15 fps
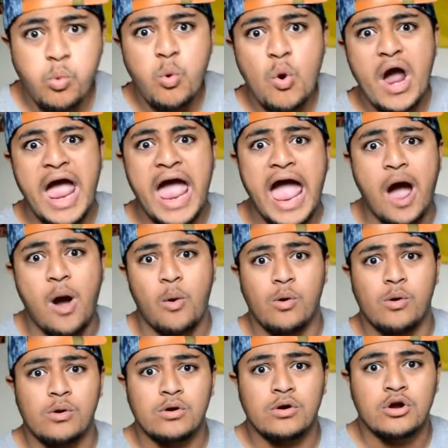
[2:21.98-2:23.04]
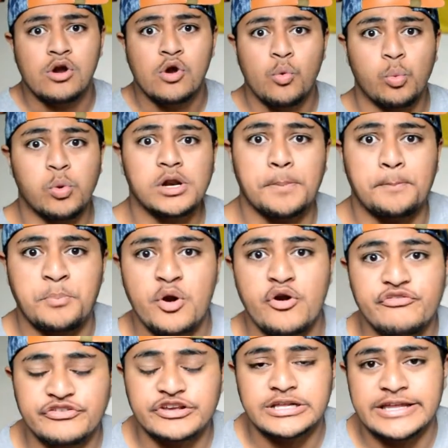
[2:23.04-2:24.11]
Wow! What a
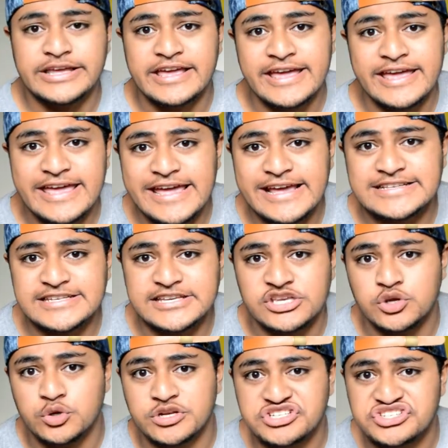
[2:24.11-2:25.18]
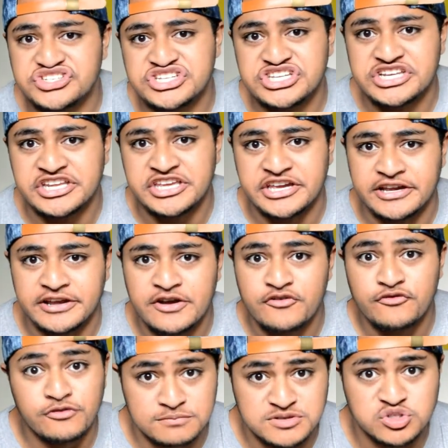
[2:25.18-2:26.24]
perfectly executed shin kick
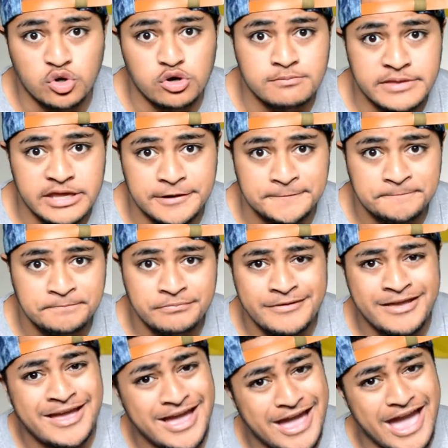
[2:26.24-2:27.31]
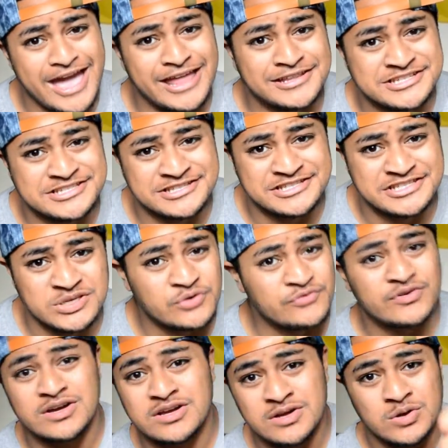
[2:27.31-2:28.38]
from Storm there. Anderson
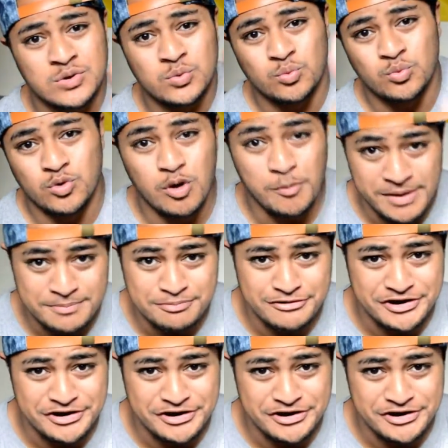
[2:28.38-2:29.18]
Silva will be